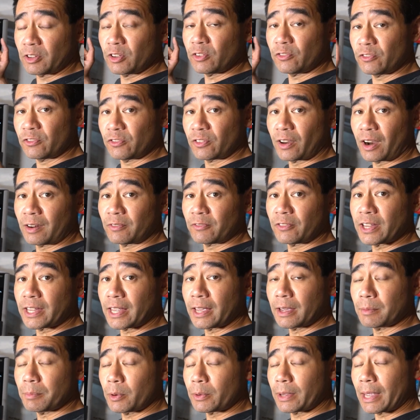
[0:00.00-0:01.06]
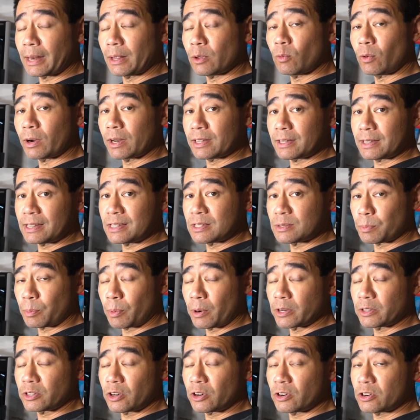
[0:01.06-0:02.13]
you are thinking about getting one of these
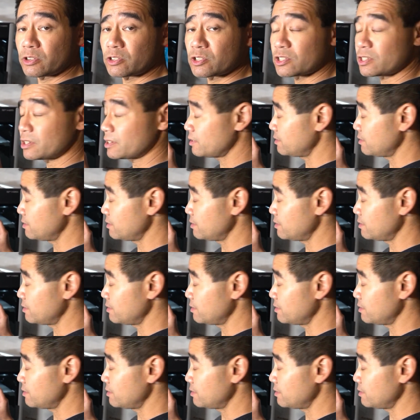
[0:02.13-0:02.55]
printers,